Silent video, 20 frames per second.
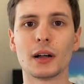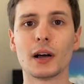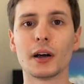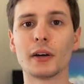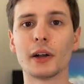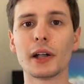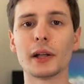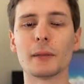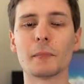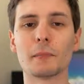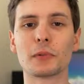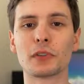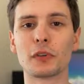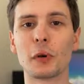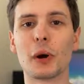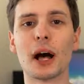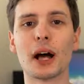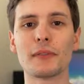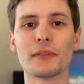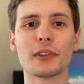Alright,
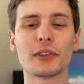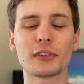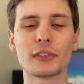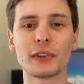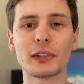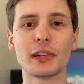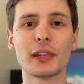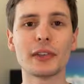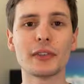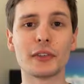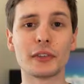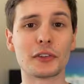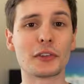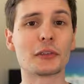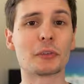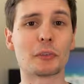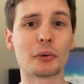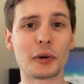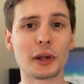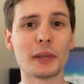so obviously this
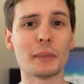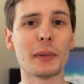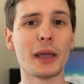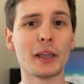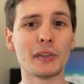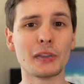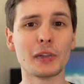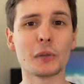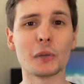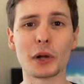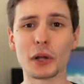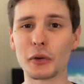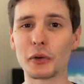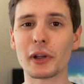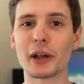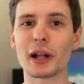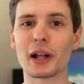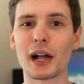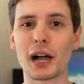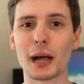is pretty amazing what you
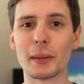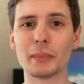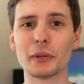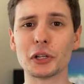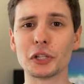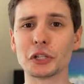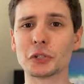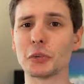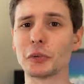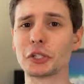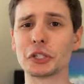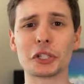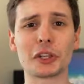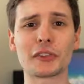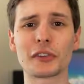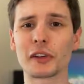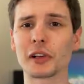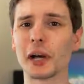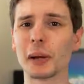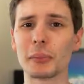can accomplish with
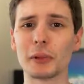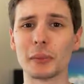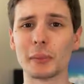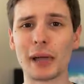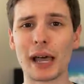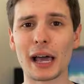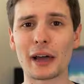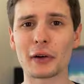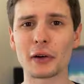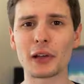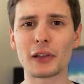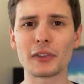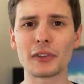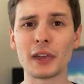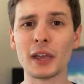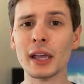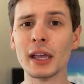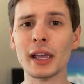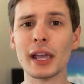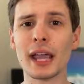just a couple of
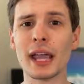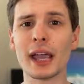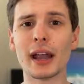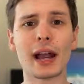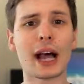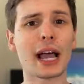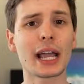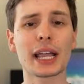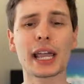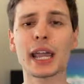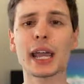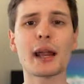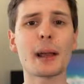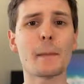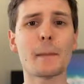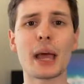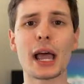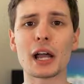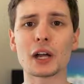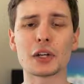batteries, and I can't
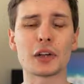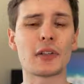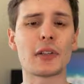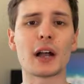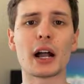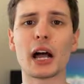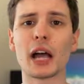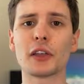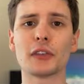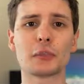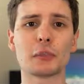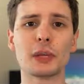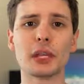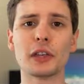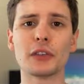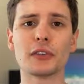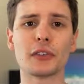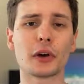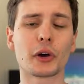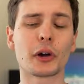imagine that
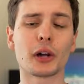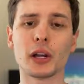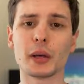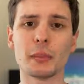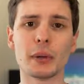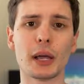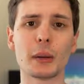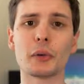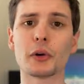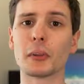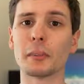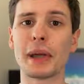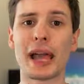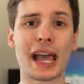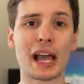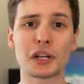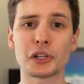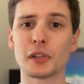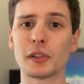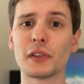ISPs are going to be able to
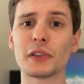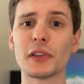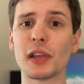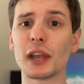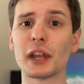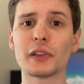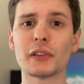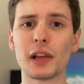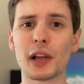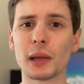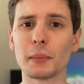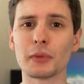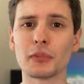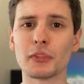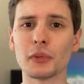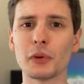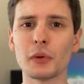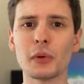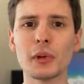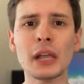patch this anytime
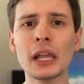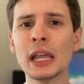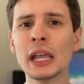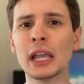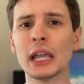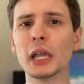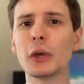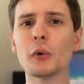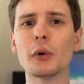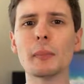soon. It